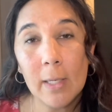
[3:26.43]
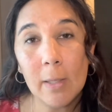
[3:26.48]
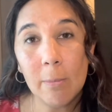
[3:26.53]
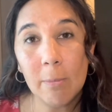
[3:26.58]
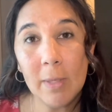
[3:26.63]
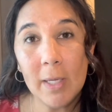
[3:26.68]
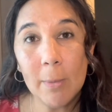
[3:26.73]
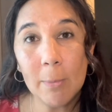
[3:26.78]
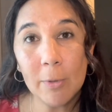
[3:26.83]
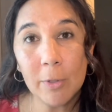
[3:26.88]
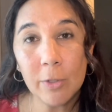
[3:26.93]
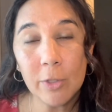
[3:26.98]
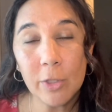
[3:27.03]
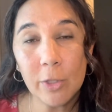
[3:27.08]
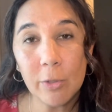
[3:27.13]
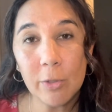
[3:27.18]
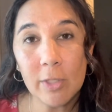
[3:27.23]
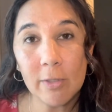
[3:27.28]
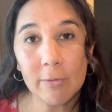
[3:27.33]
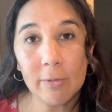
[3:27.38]
people
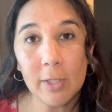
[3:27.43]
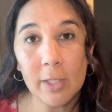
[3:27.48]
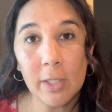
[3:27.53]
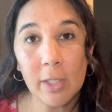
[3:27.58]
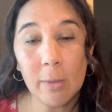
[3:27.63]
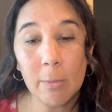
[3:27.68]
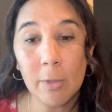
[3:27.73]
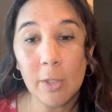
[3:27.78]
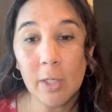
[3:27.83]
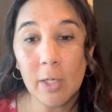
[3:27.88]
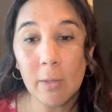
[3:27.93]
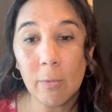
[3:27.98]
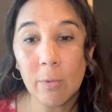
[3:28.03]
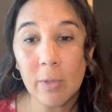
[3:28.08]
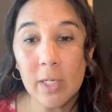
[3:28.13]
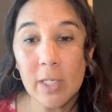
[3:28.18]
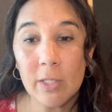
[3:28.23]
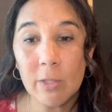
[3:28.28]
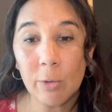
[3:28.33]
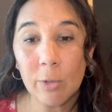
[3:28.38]
to different community
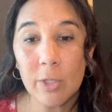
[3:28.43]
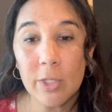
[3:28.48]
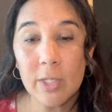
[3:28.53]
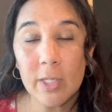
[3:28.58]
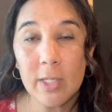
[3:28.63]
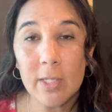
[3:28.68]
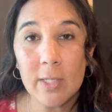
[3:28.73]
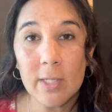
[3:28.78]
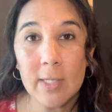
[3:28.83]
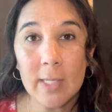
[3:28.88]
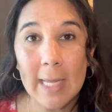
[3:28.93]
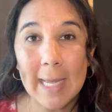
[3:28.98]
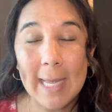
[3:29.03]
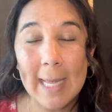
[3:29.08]
resources,